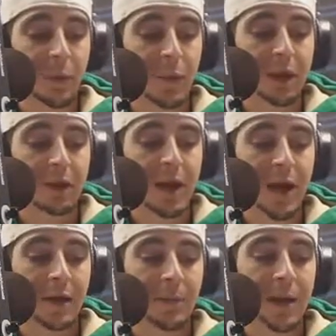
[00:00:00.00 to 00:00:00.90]
we could
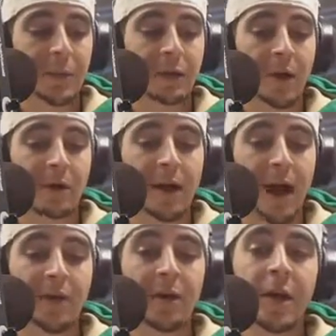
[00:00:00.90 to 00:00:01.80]
not compete with those
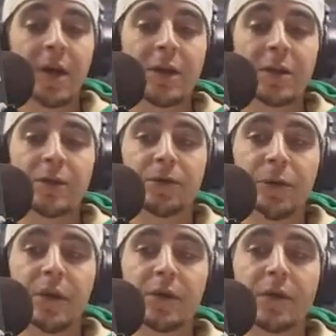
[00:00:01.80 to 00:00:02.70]
guys. Hugh
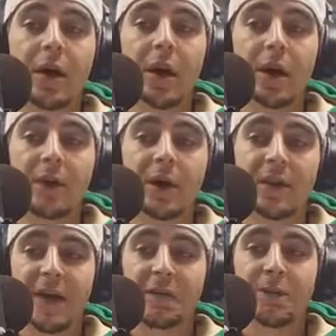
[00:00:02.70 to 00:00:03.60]
Freeze
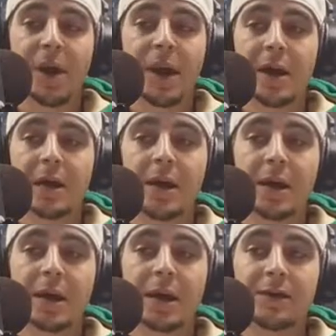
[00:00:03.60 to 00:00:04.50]
played that spread,
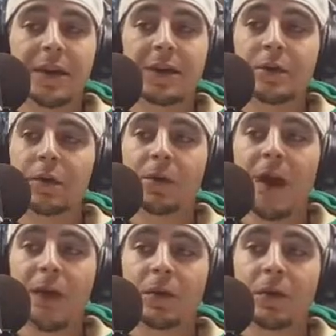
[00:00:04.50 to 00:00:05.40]
and if he can do it with
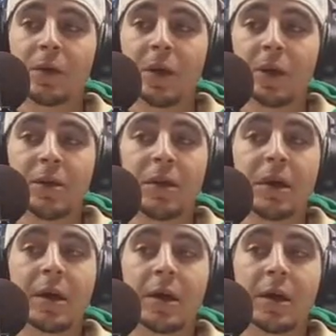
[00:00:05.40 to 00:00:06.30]
high school kids,
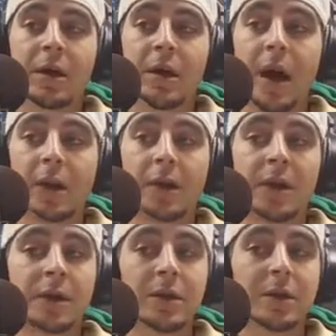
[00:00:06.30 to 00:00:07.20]
I knew
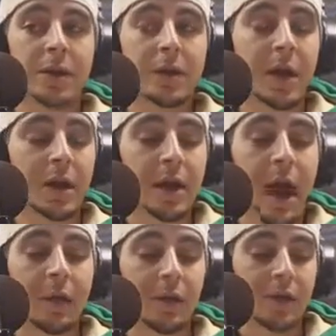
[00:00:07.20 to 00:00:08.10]
he could do it in
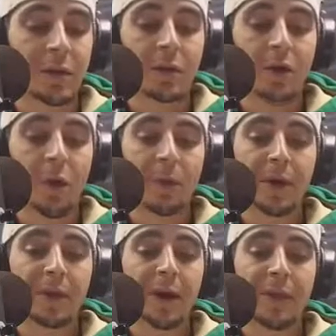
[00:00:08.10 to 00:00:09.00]
college. He went to Ole
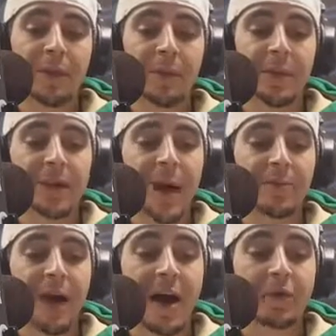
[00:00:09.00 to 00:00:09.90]
Miss, got them in the
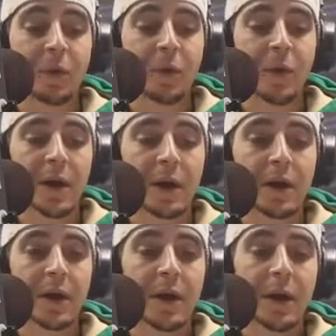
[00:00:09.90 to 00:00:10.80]
top 5 real quick,